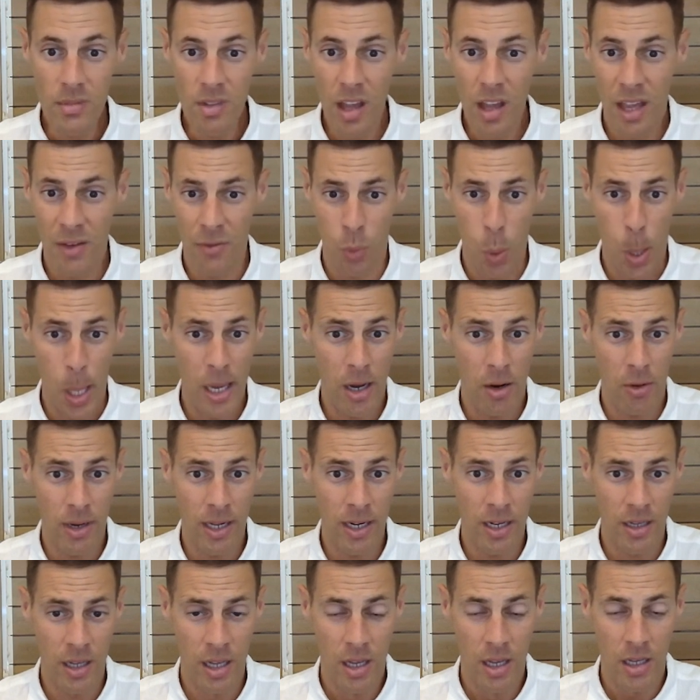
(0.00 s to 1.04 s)
If we are in
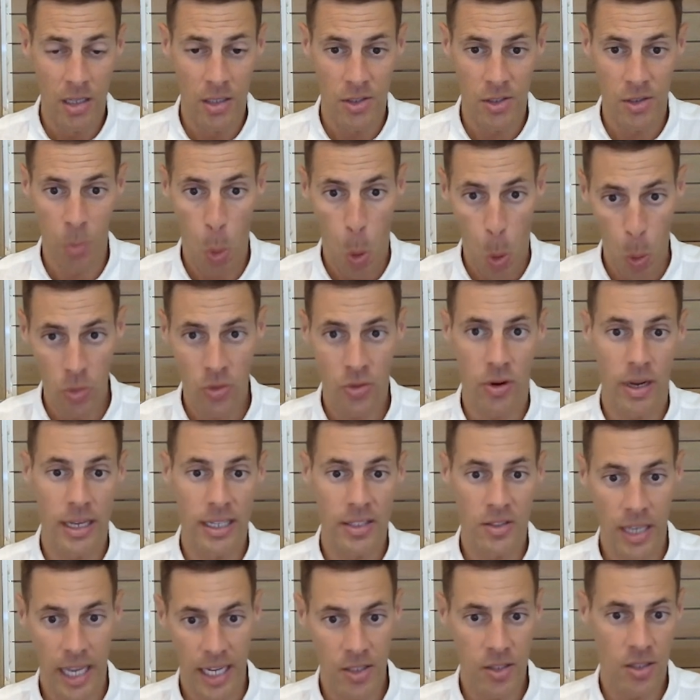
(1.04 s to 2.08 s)
a small
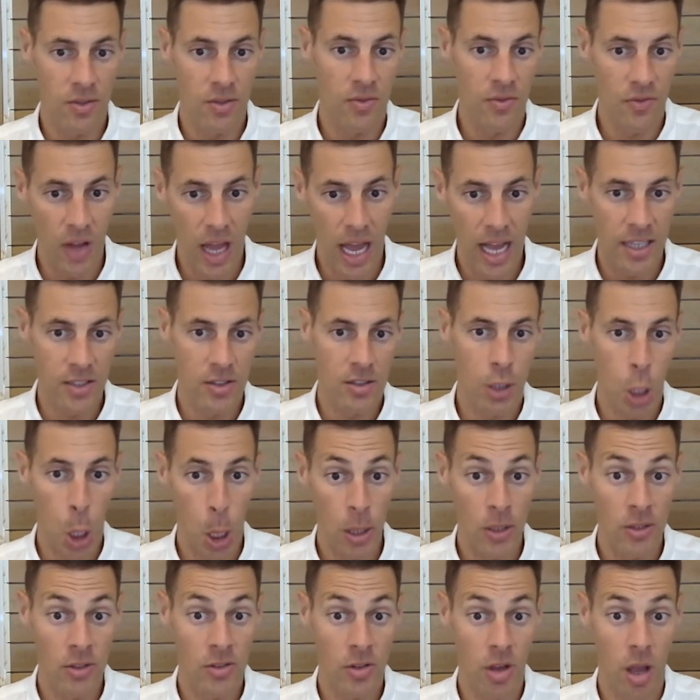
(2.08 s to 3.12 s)
transaction, fast
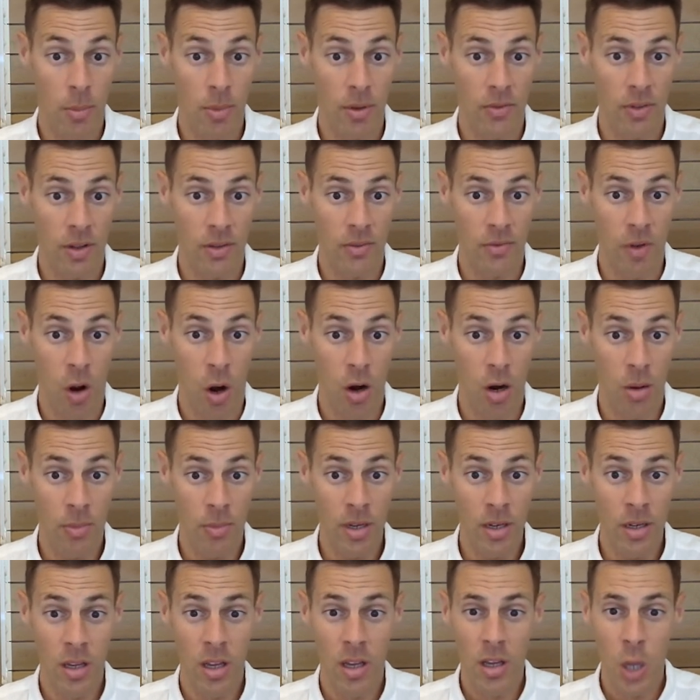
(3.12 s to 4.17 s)
close type of
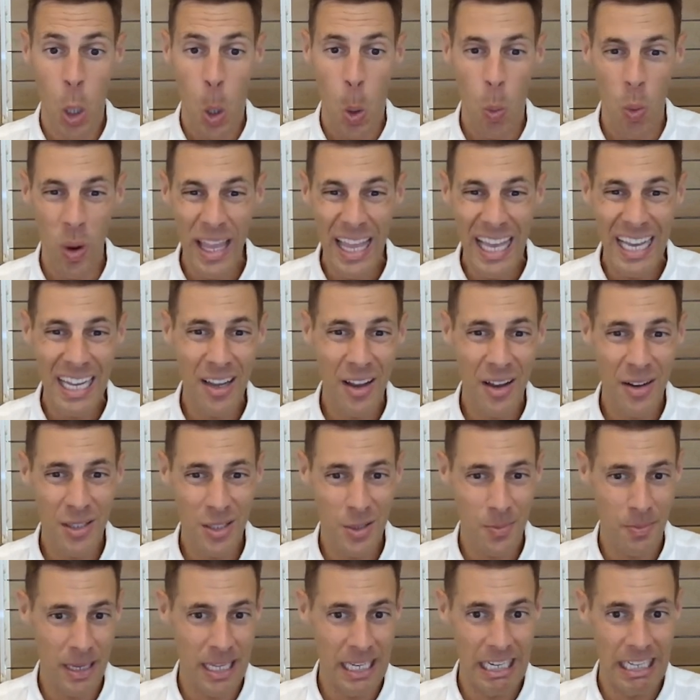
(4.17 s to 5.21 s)
environment, we are going to
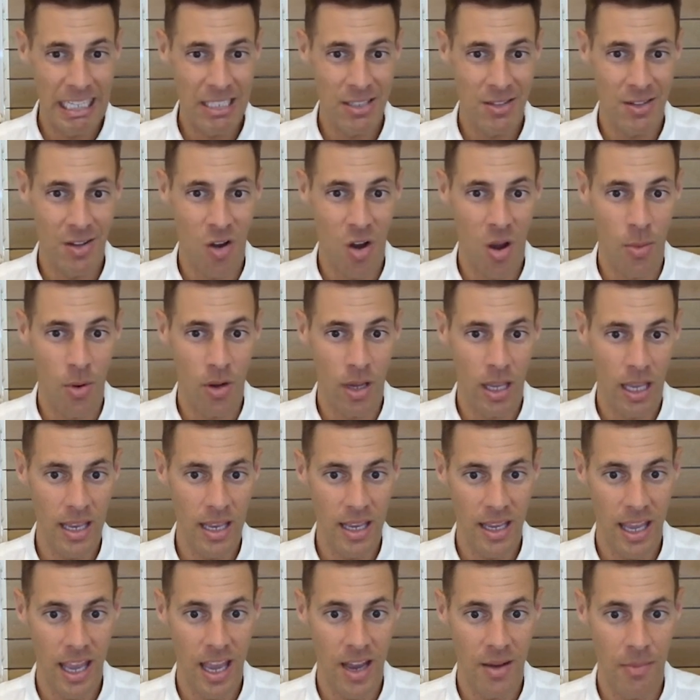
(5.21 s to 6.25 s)
spend less time on
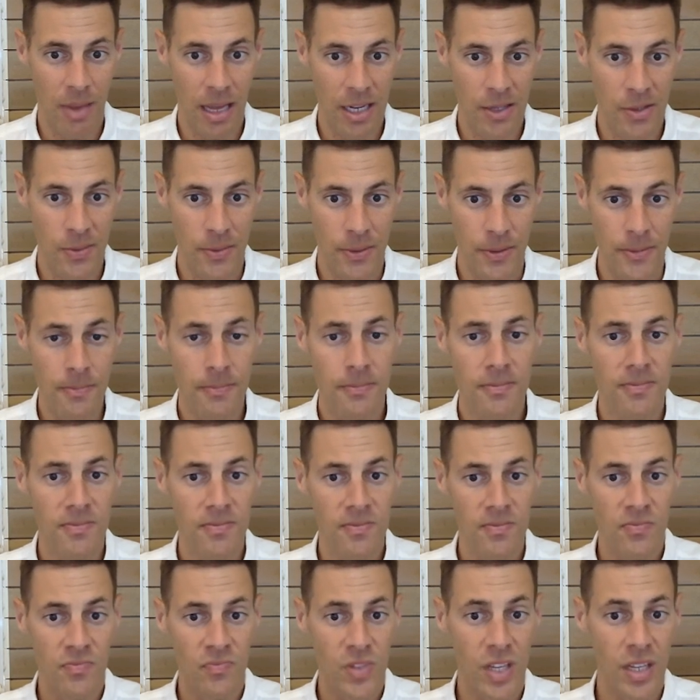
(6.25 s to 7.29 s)
account
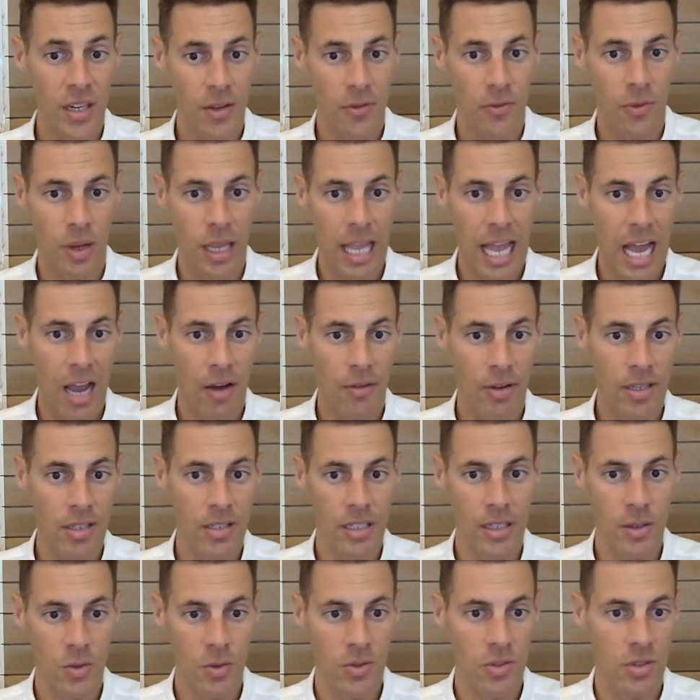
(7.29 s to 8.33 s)
management than if we are in
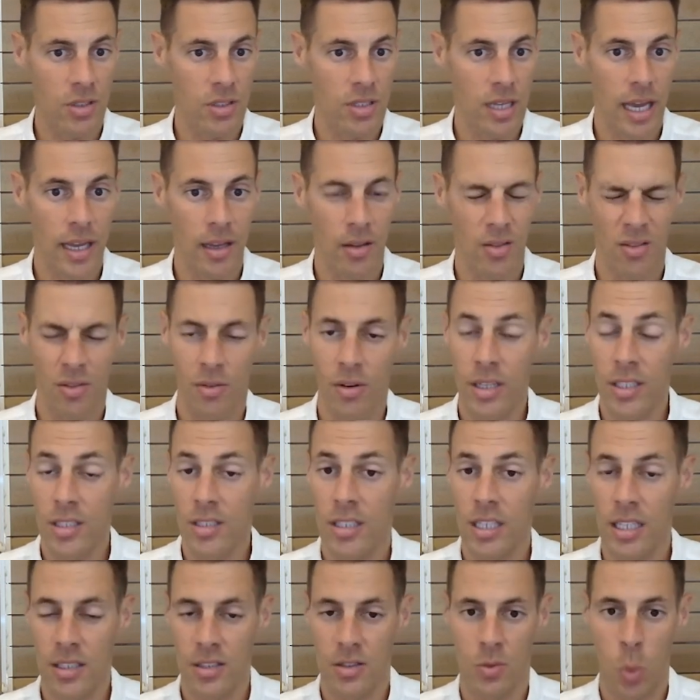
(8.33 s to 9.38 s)
deals that take 3,
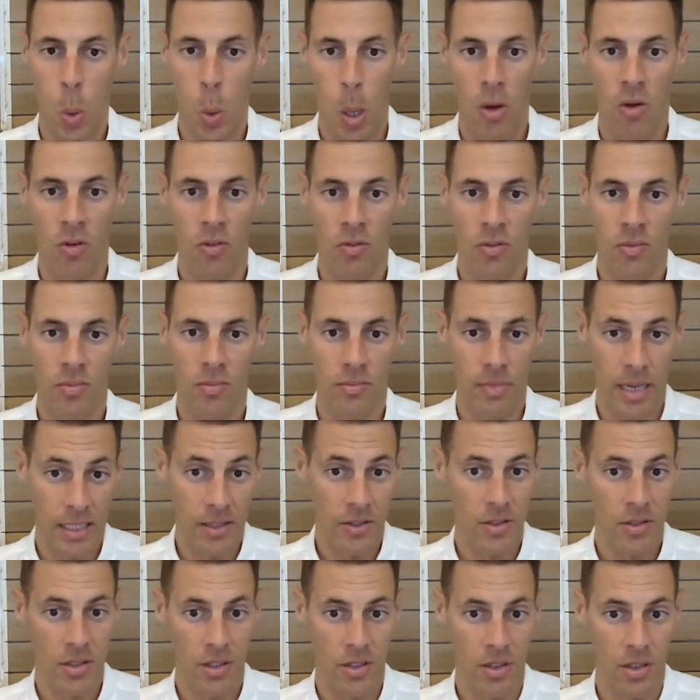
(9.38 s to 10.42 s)
6, 12
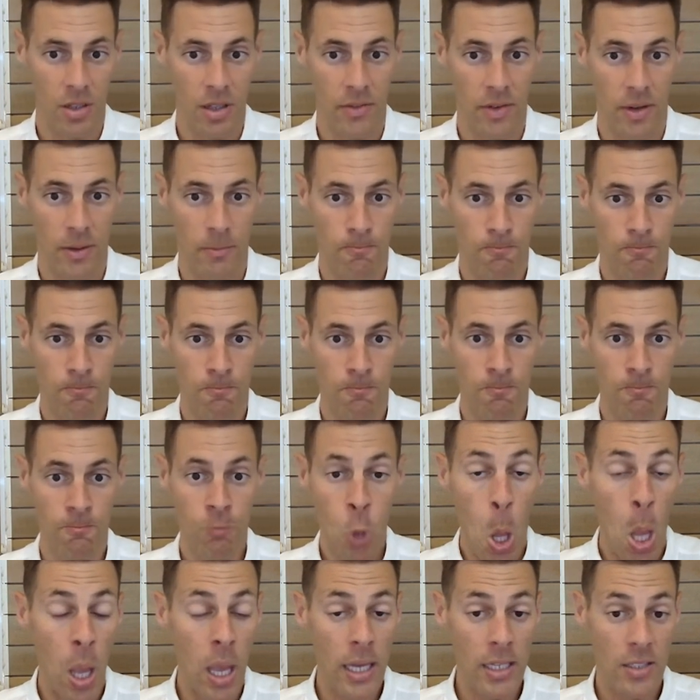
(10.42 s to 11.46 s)
months to deliver.
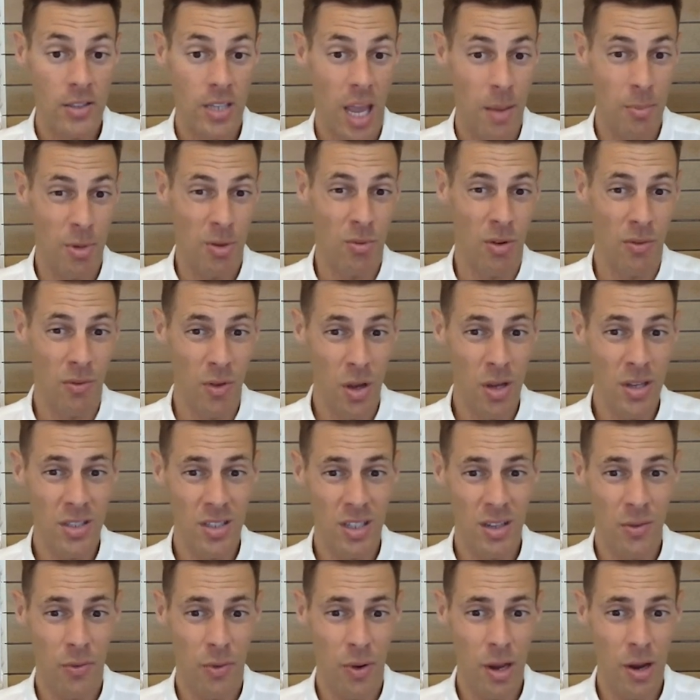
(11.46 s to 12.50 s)
Same in reverse.
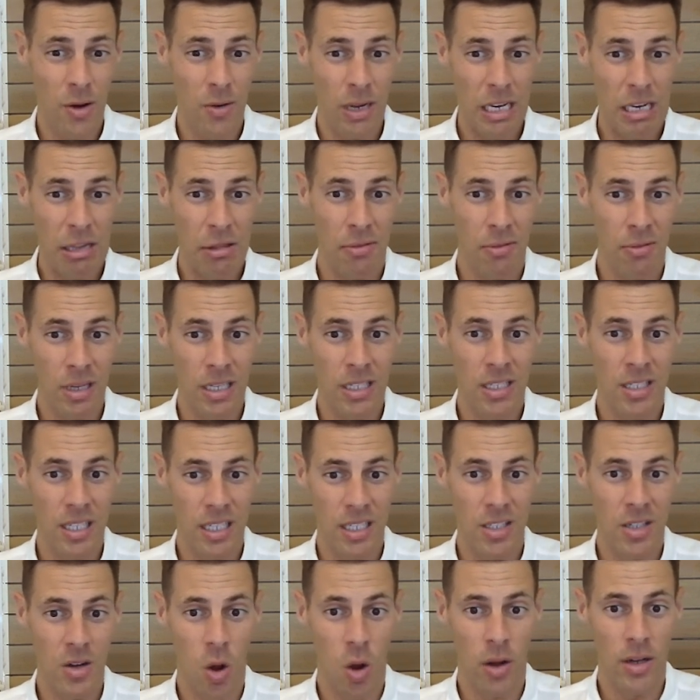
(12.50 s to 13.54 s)
If we are in 3,
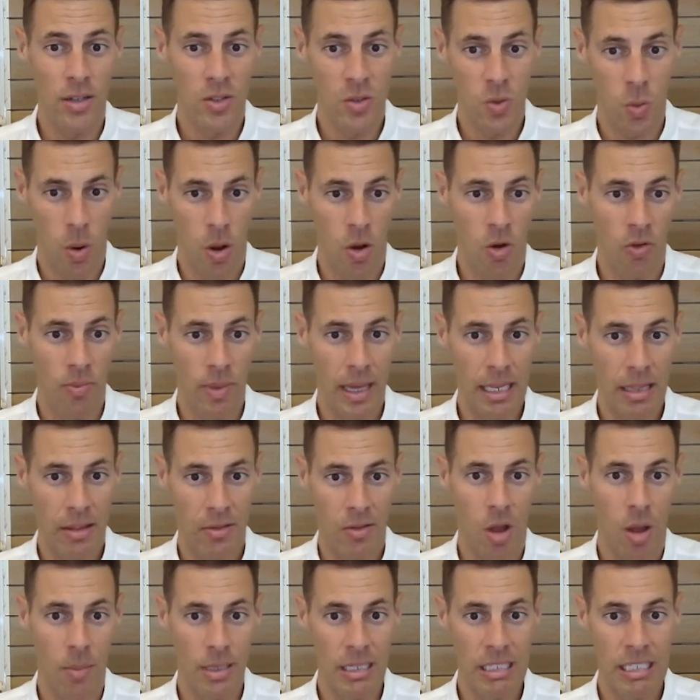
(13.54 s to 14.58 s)
6, 9, 12-month
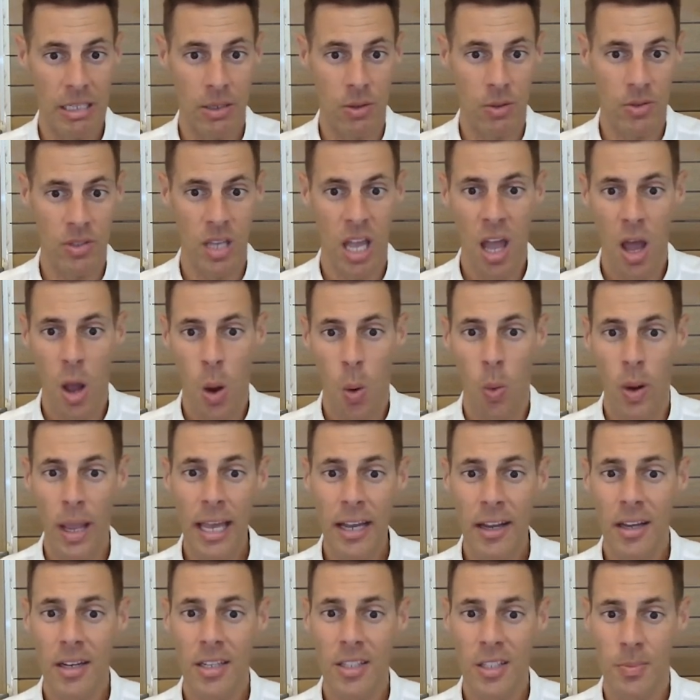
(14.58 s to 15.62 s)
type of deals, we are
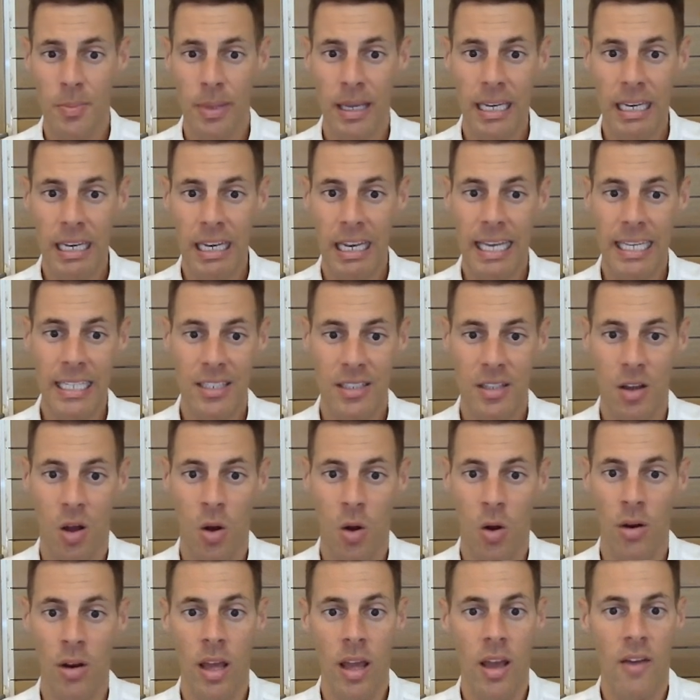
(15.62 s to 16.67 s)
going to spend less
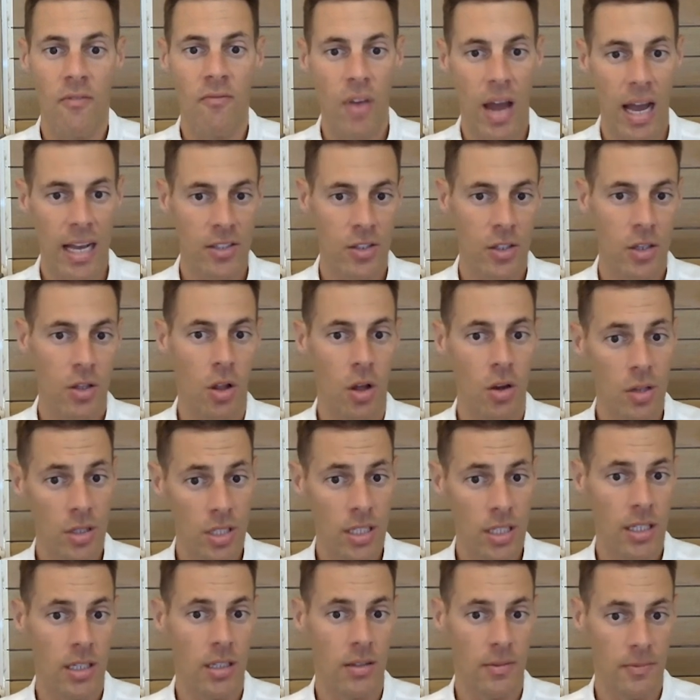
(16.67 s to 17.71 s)
on fast
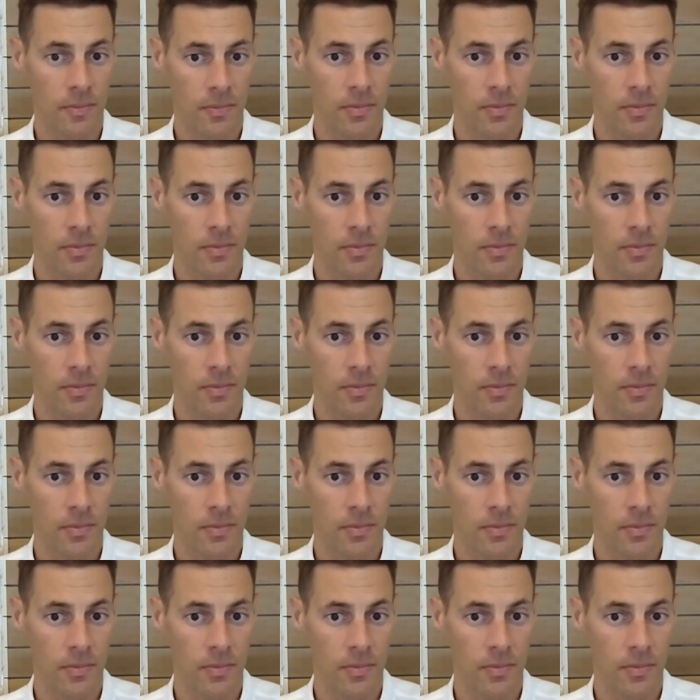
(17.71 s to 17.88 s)
closing